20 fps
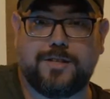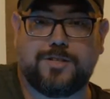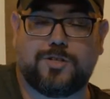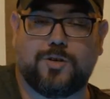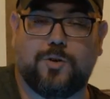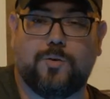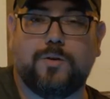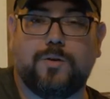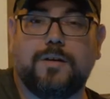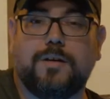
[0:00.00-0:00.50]

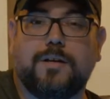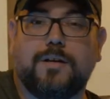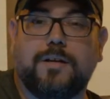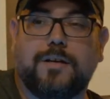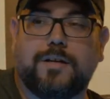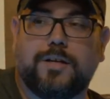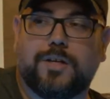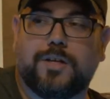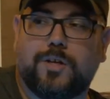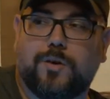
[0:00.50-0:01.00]
So,
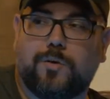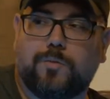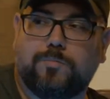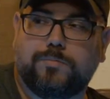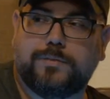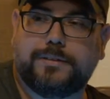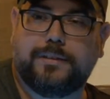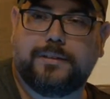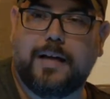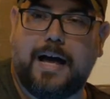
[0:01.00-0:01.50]
you know,
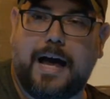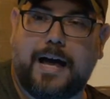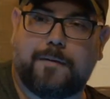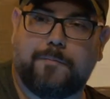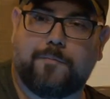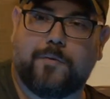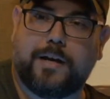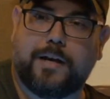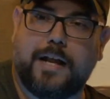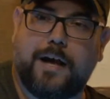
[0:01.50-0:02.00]

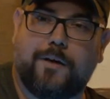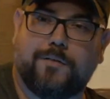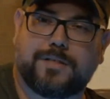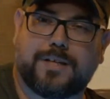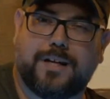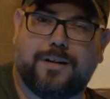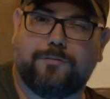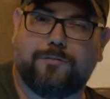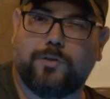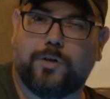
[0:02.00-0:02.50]
Adam right now is kind of